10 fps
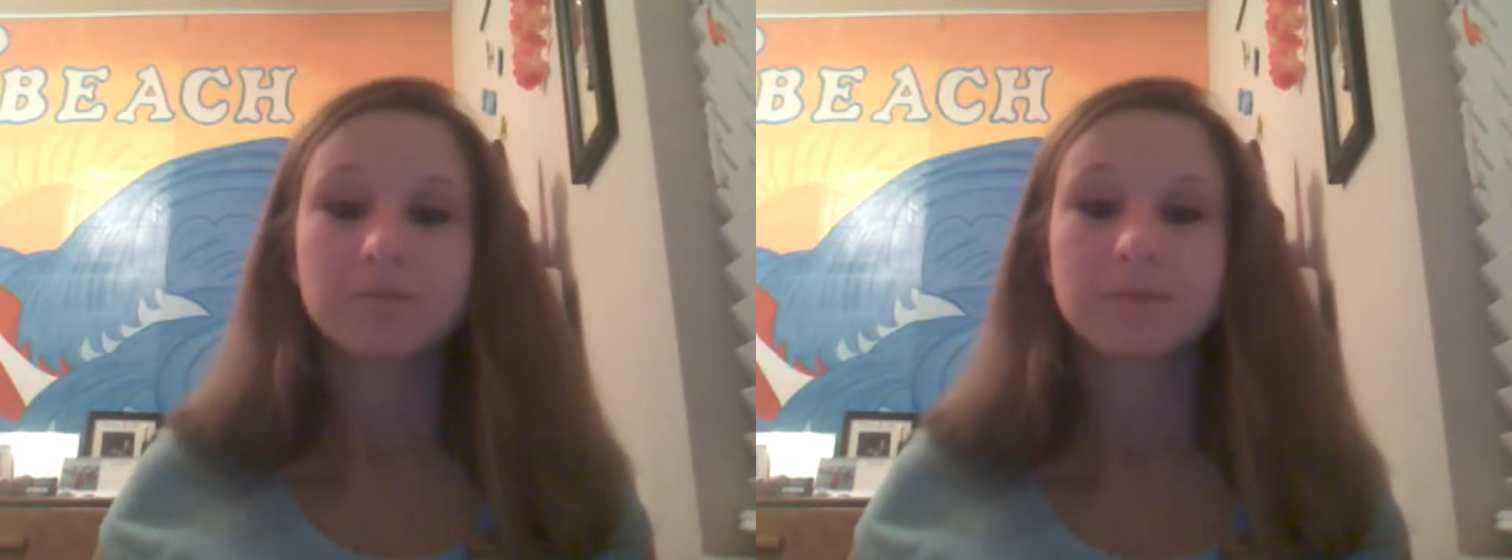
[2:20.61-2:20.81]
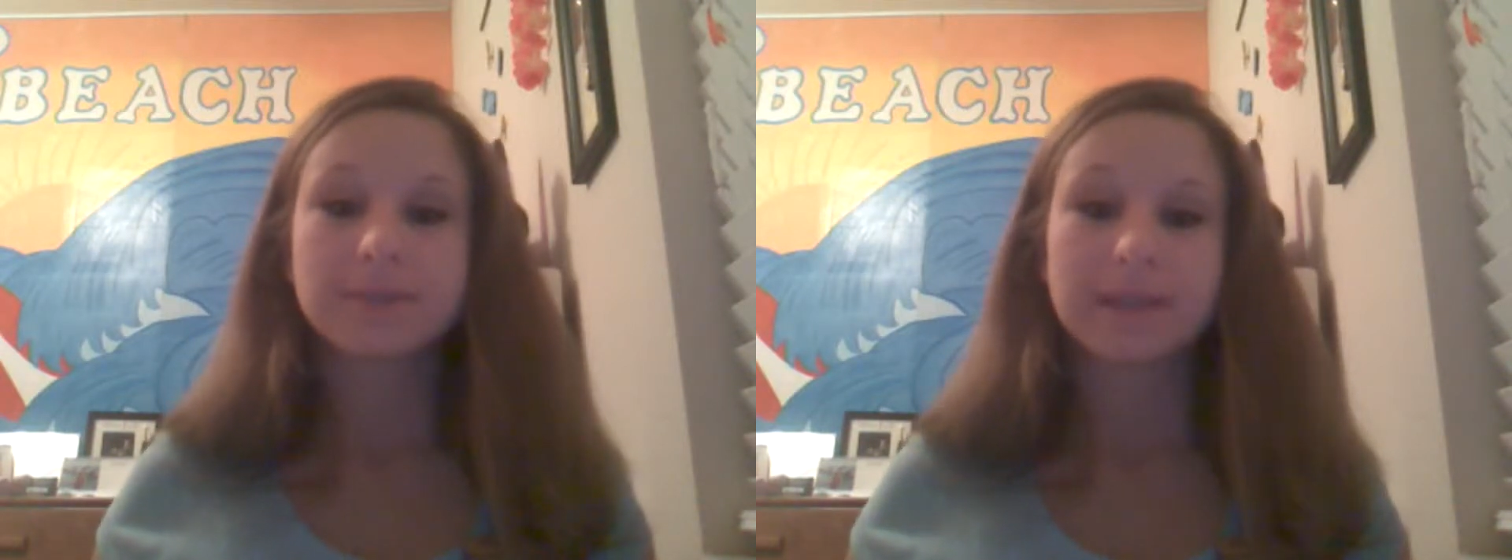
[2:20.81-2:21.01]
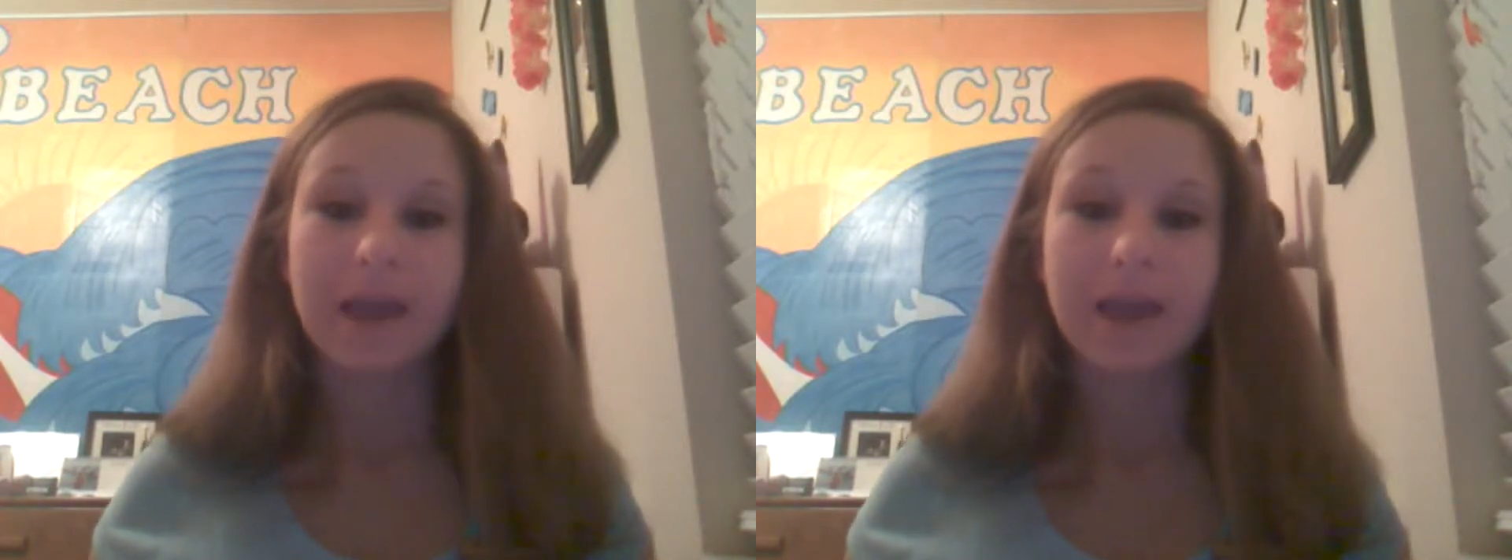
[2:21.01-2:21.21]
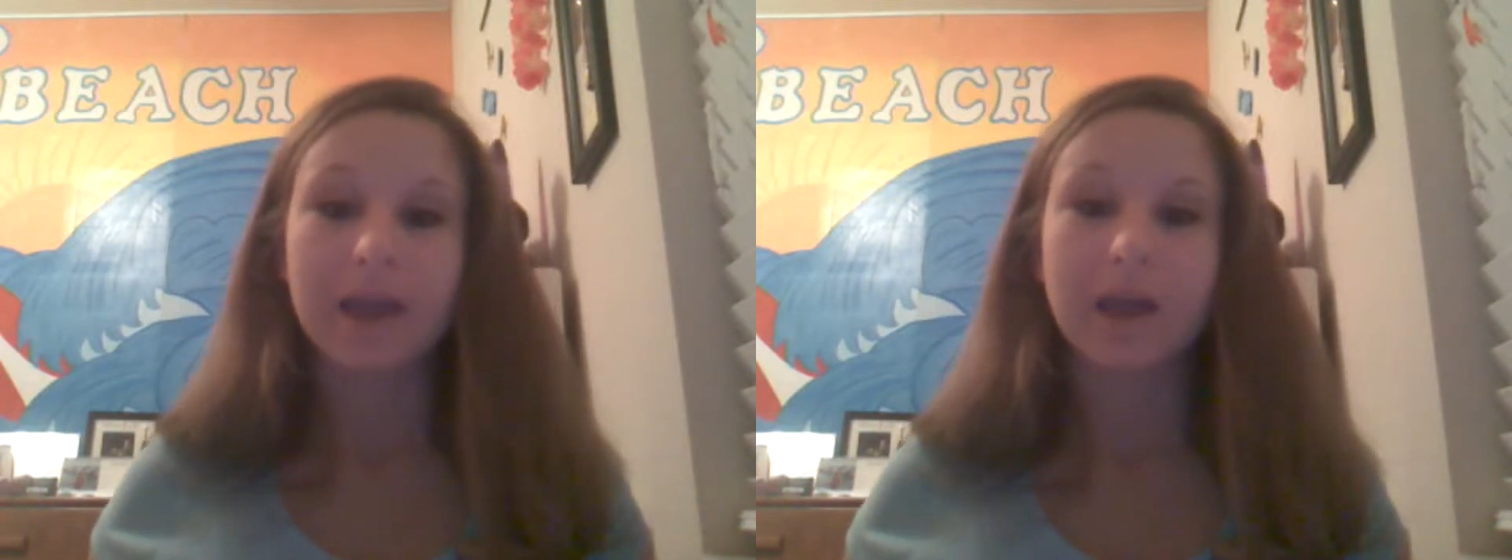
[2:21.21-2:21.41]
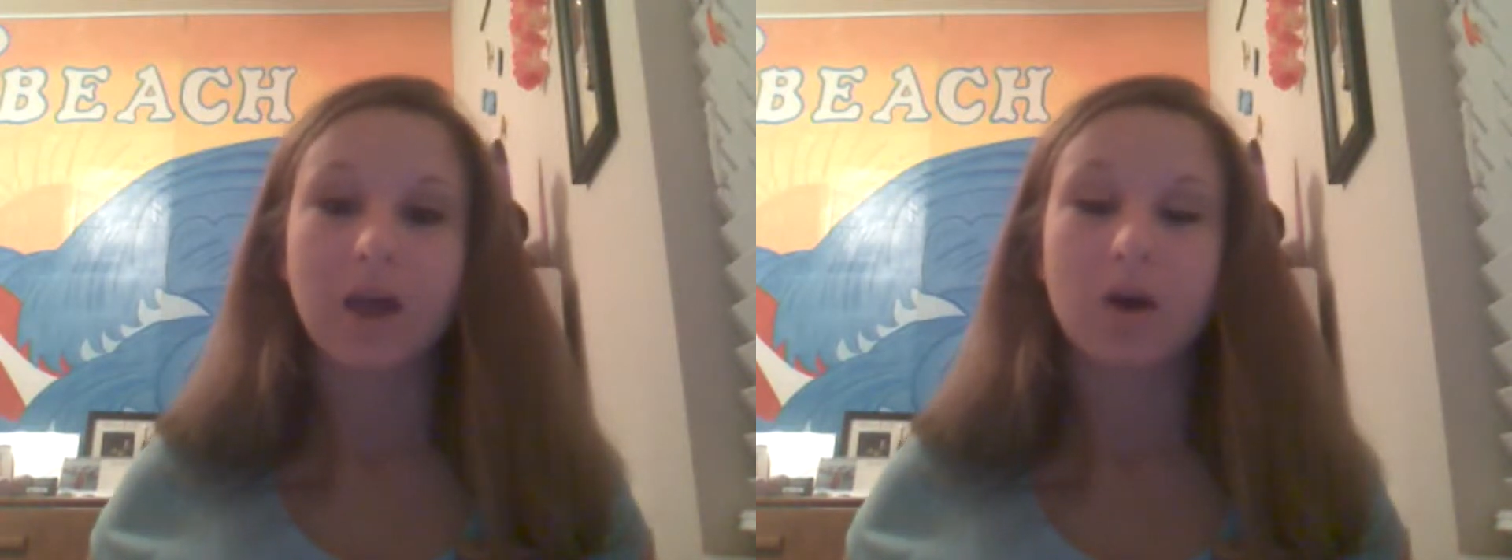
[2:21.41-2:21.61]

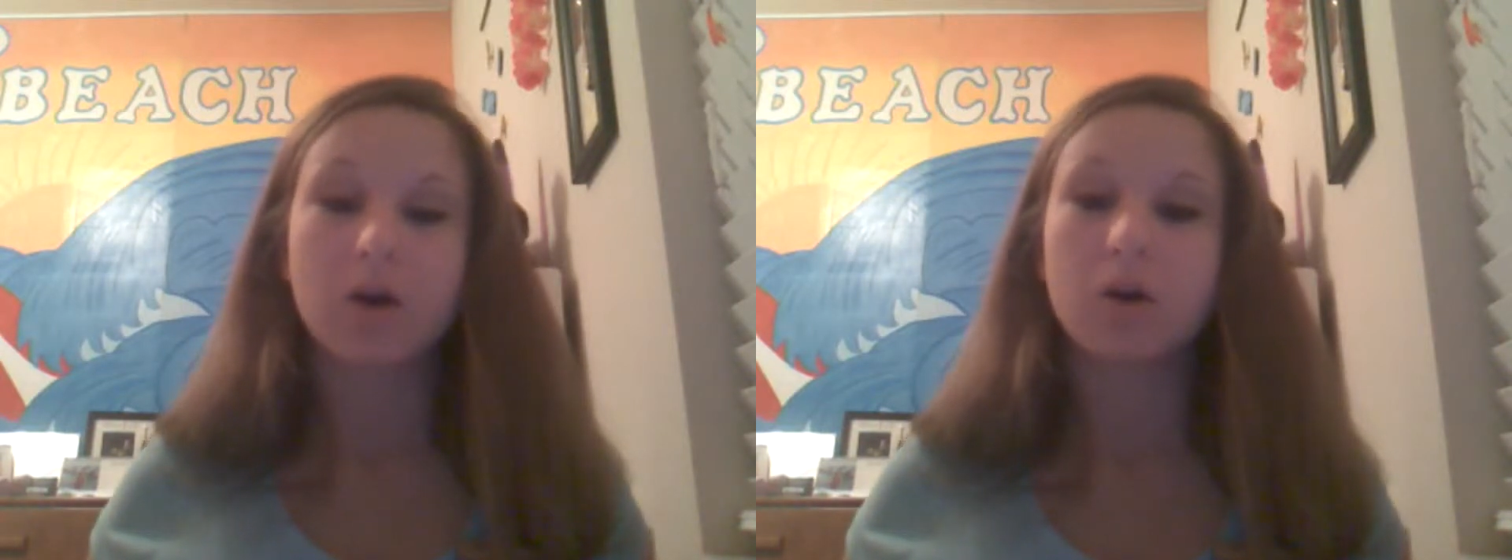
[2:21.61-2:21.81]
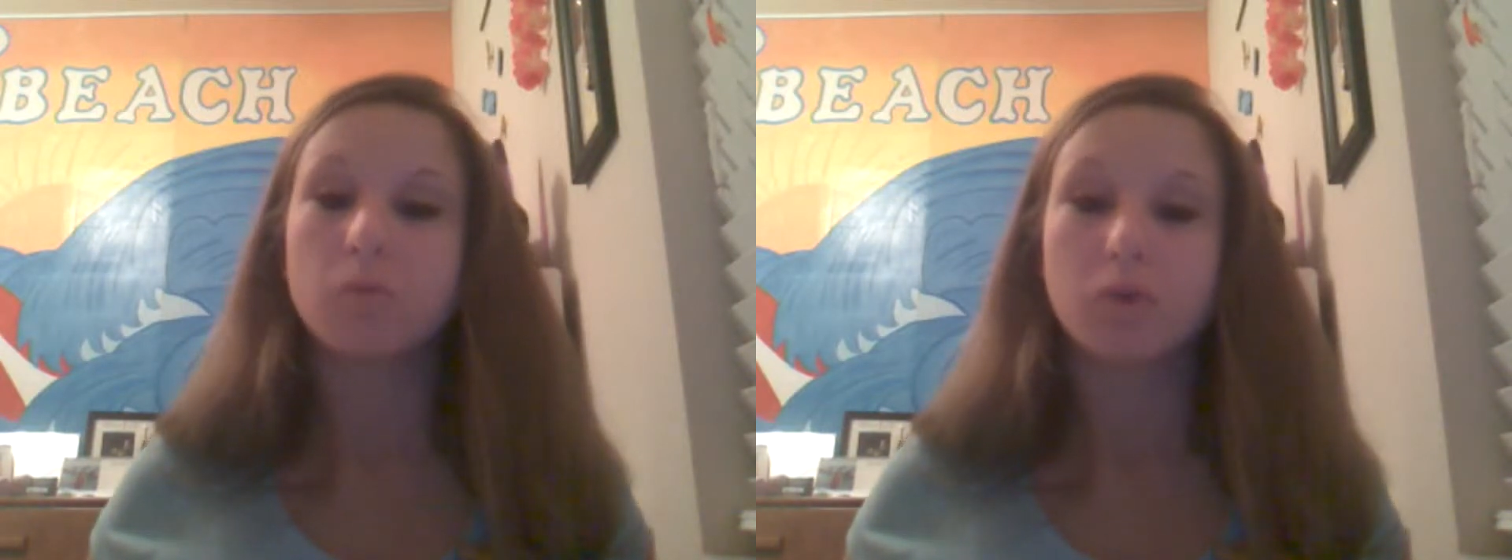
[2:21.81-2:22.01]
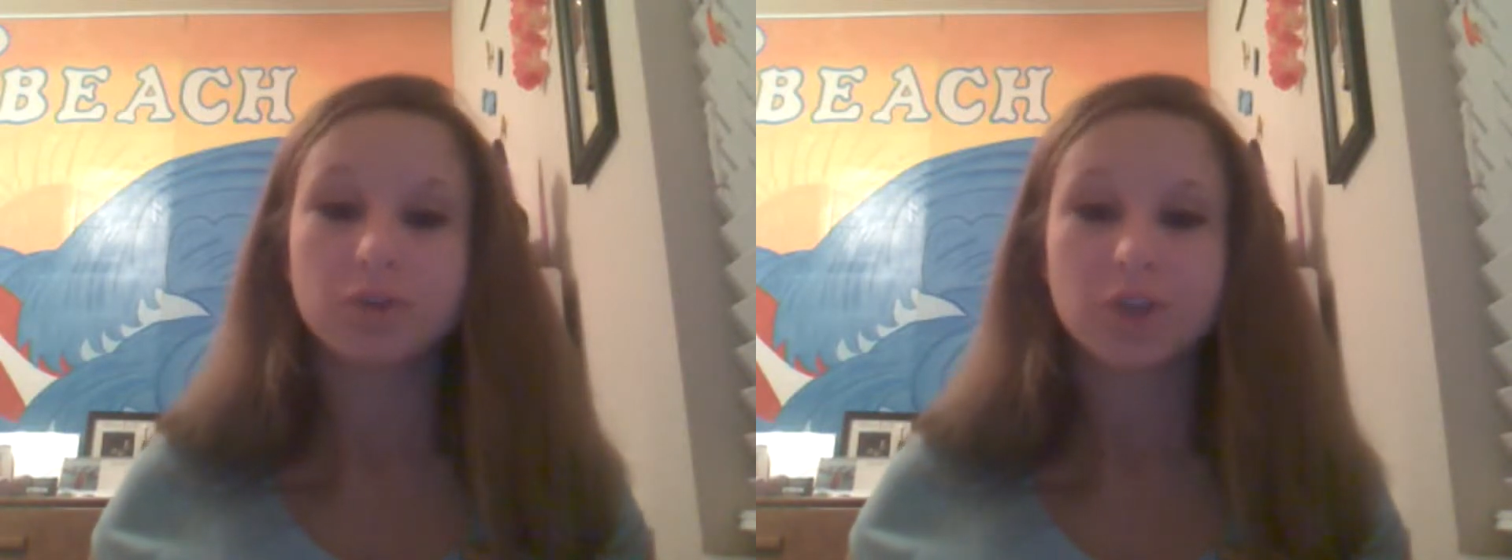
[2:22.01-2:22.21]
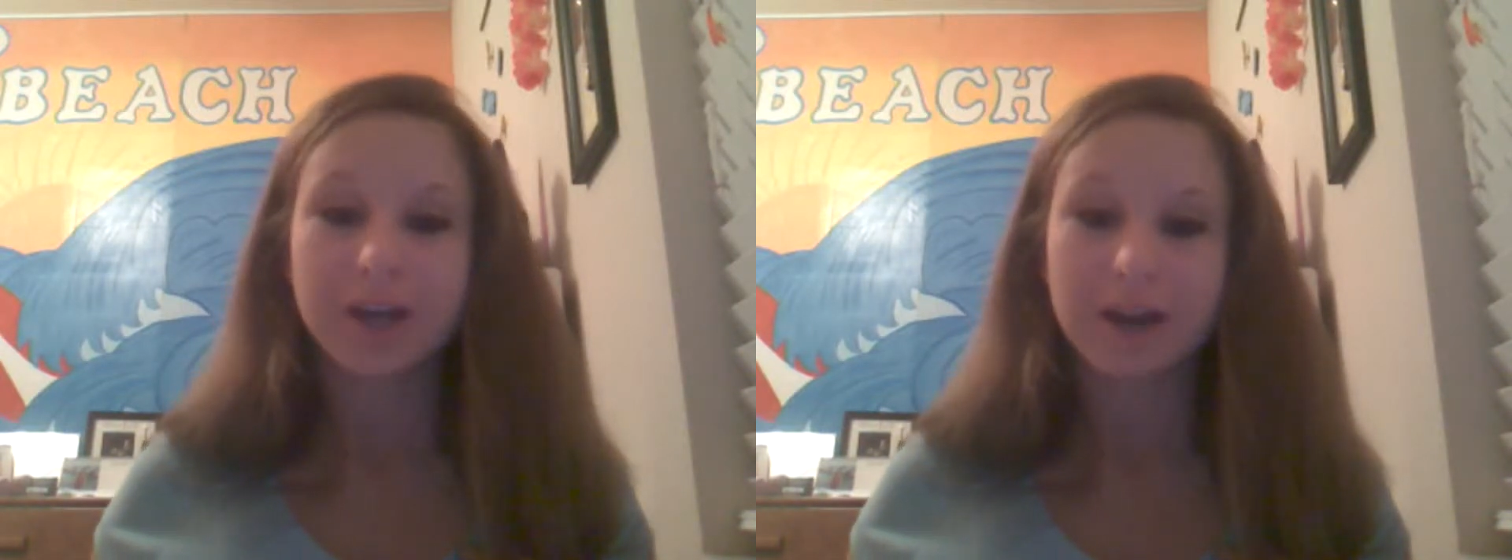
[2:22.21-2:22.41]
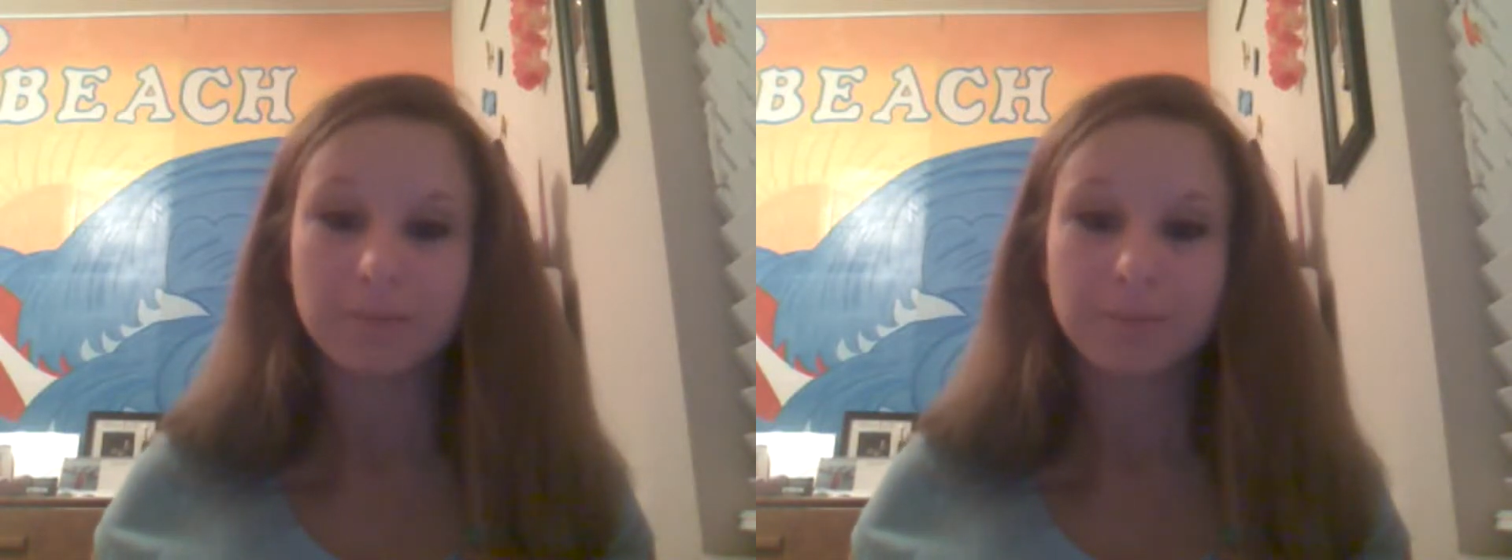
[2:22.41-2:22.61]
say a wool
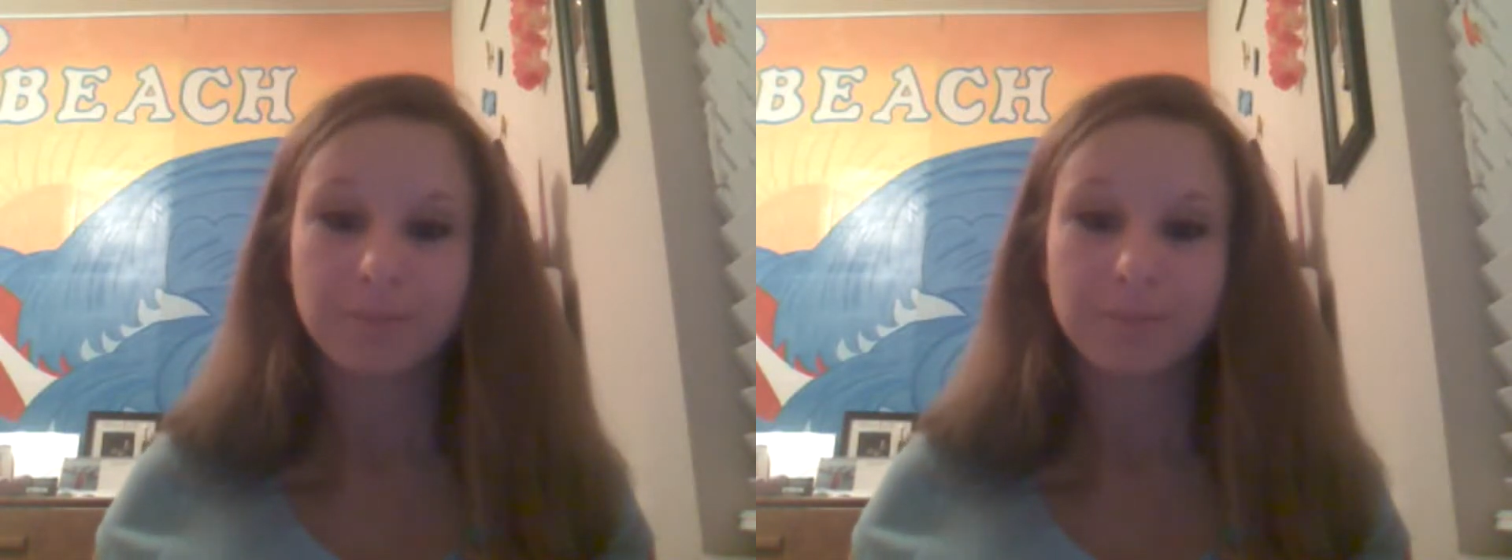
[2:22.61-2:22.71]
chair,